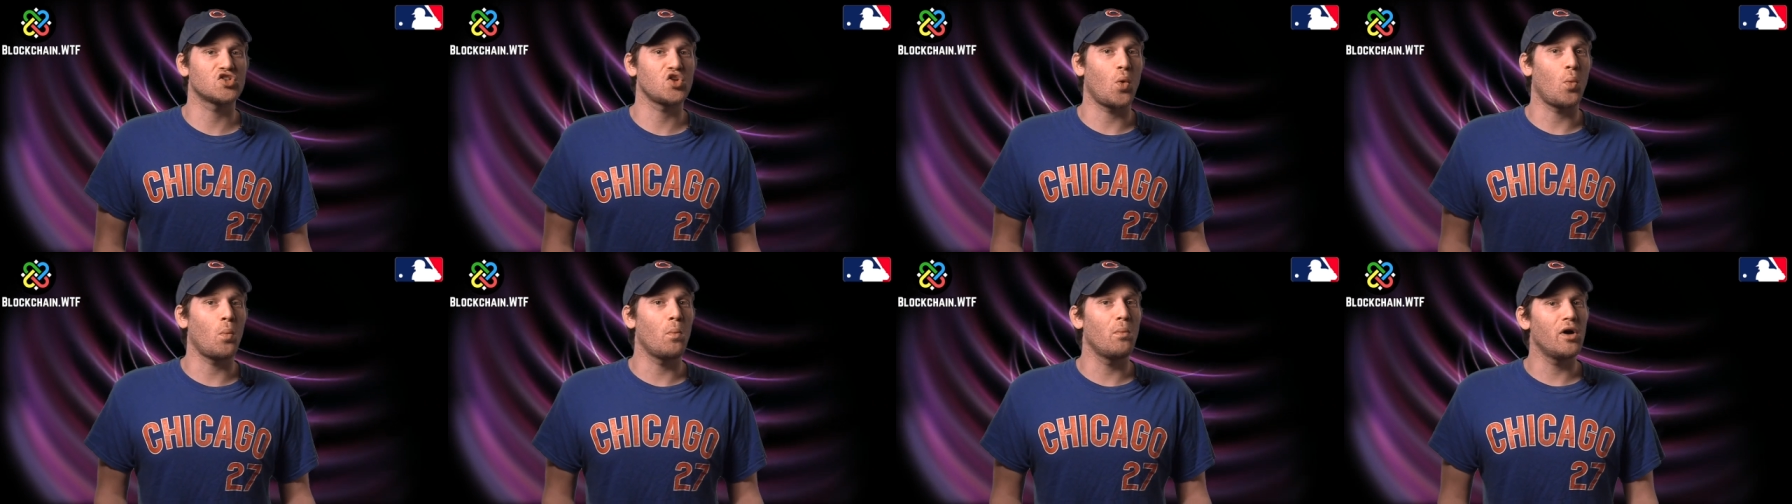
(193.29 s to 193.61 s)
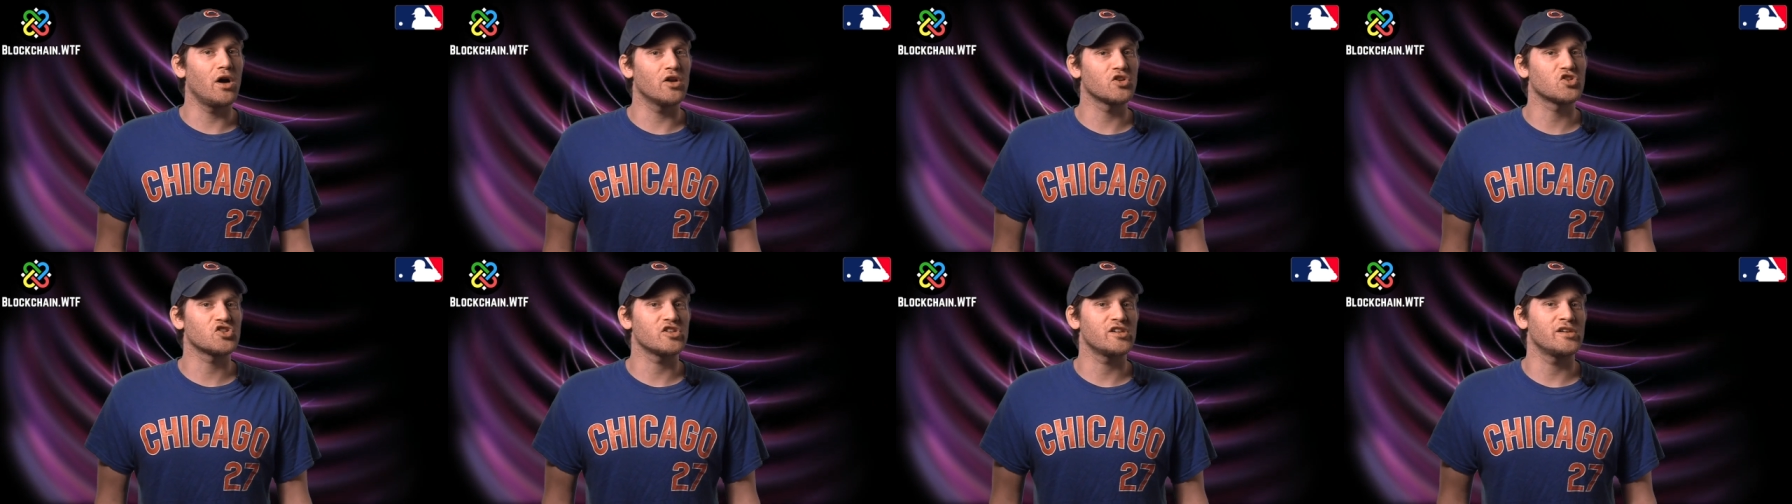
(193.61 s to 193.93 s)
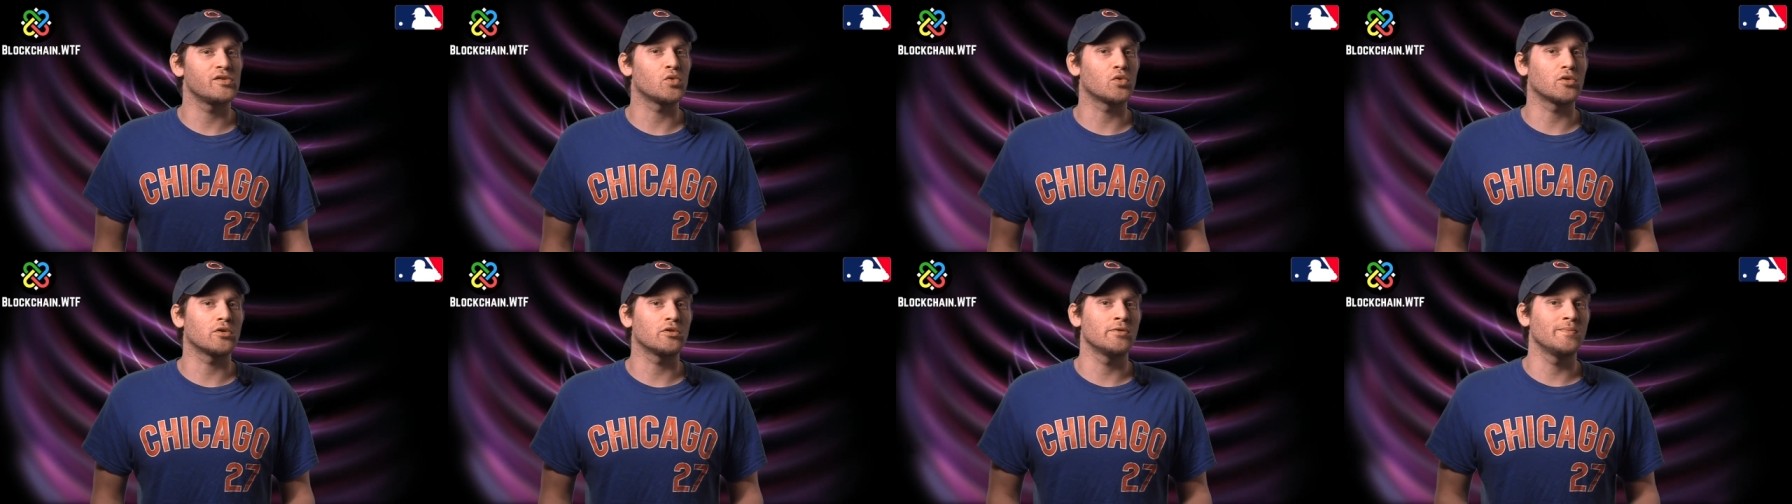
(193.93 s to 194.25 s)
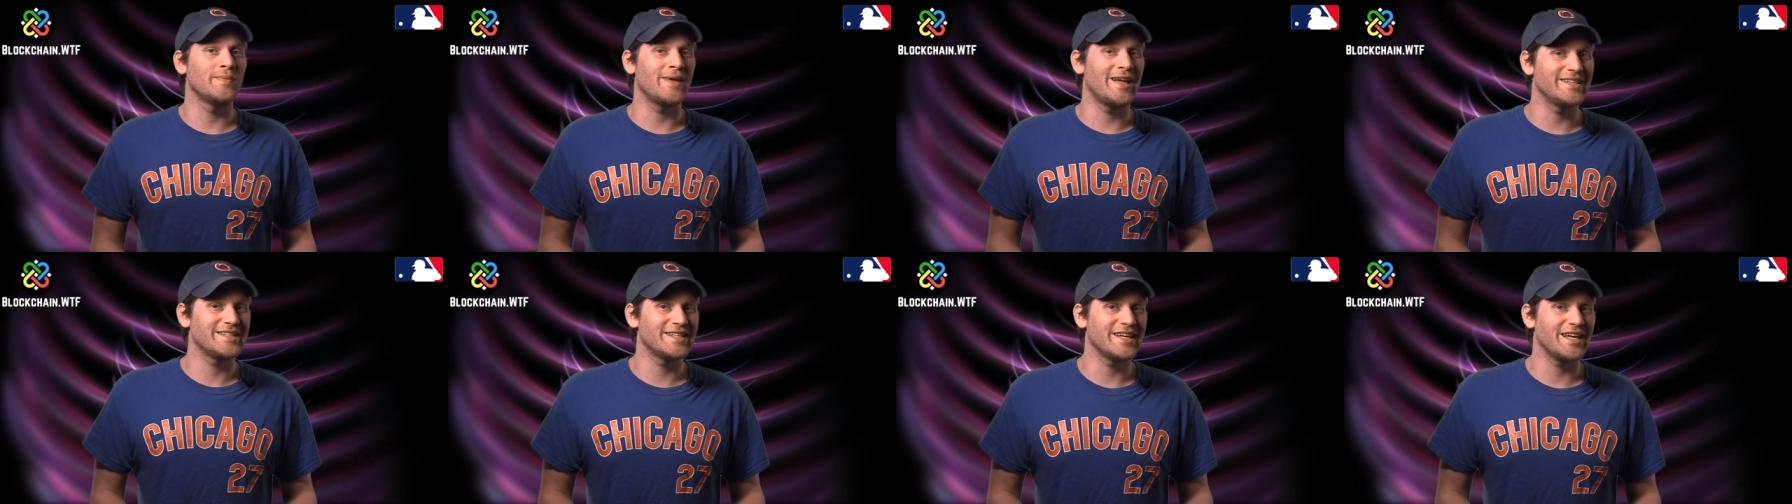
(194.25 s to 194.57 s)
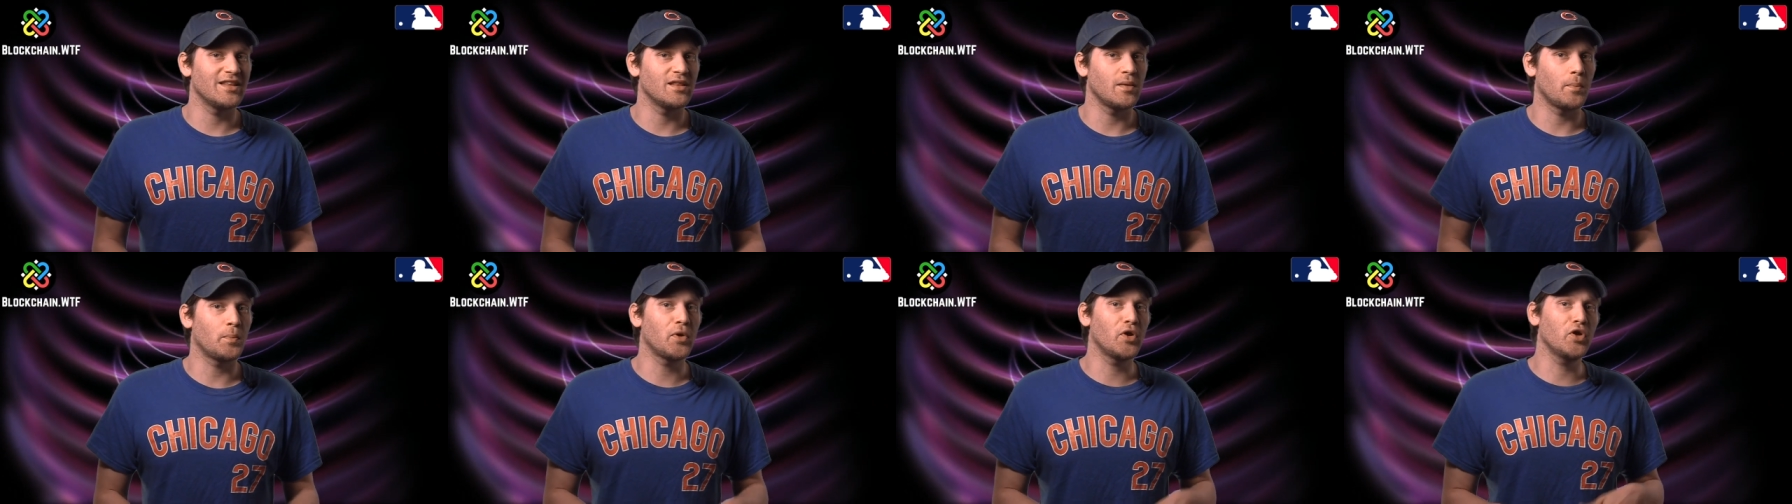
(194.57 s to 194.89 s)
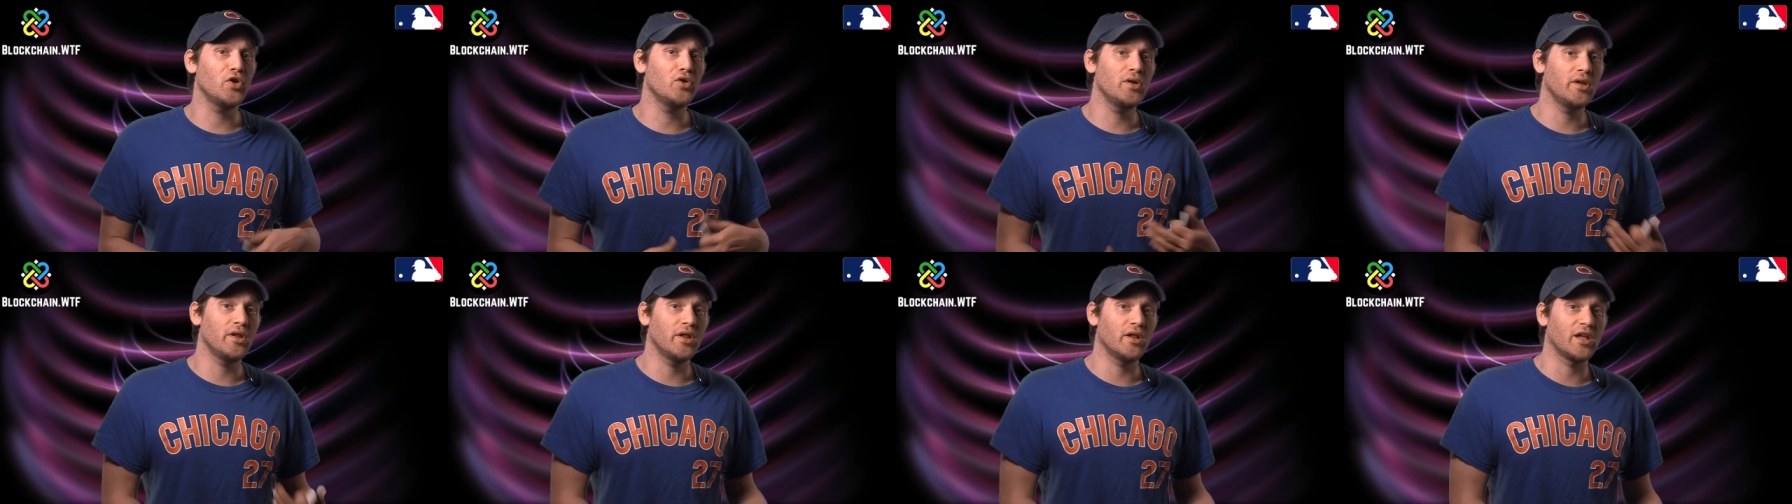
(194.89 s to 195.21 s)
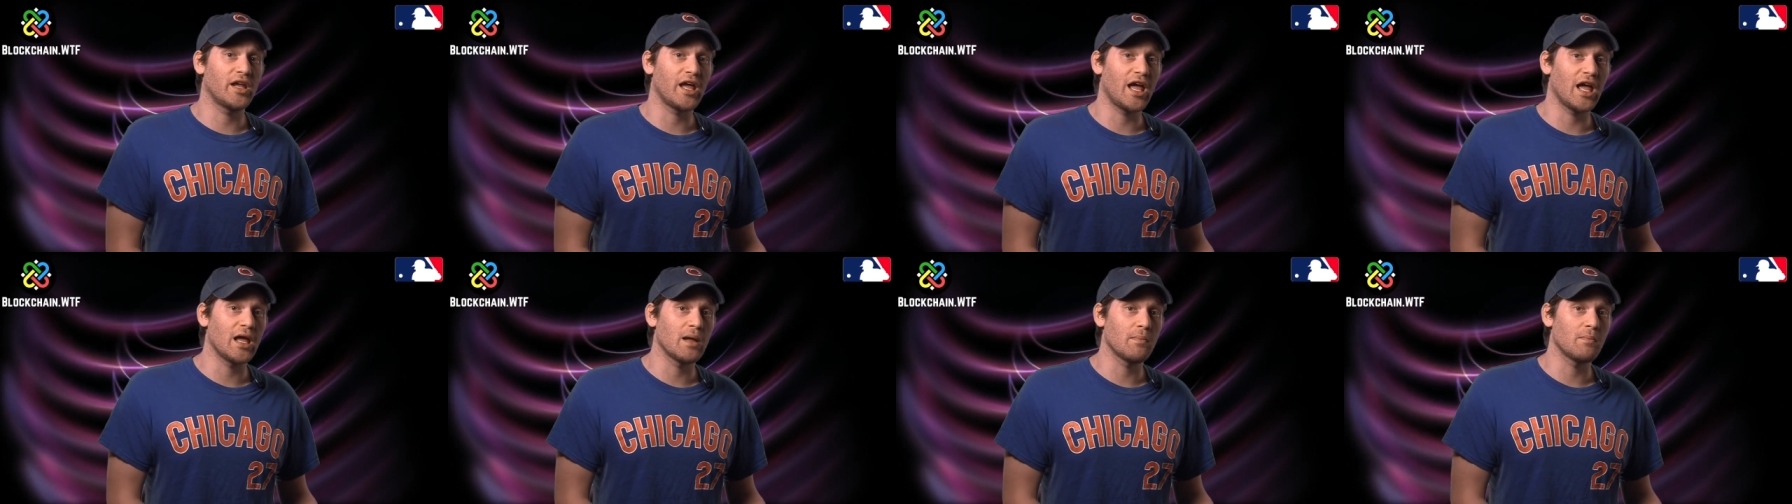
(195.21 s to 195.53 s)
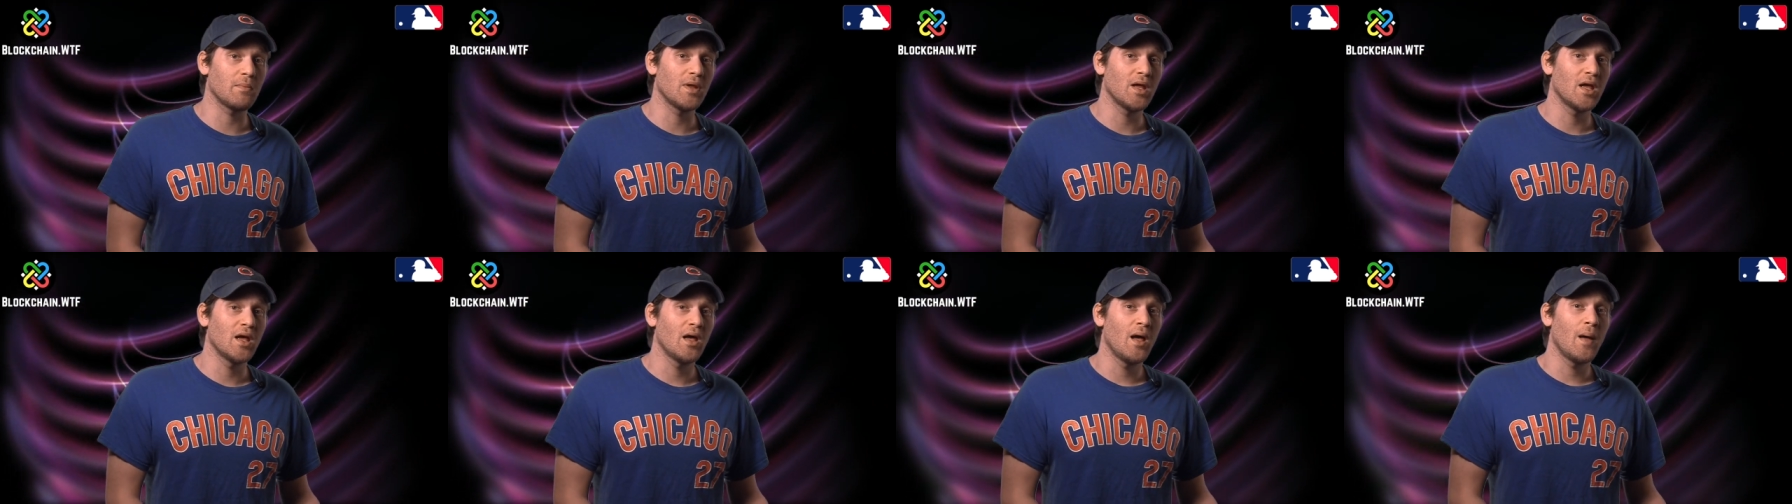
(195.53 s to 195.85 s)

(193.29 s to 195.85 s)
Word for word: so much in order to maintain the purity of the game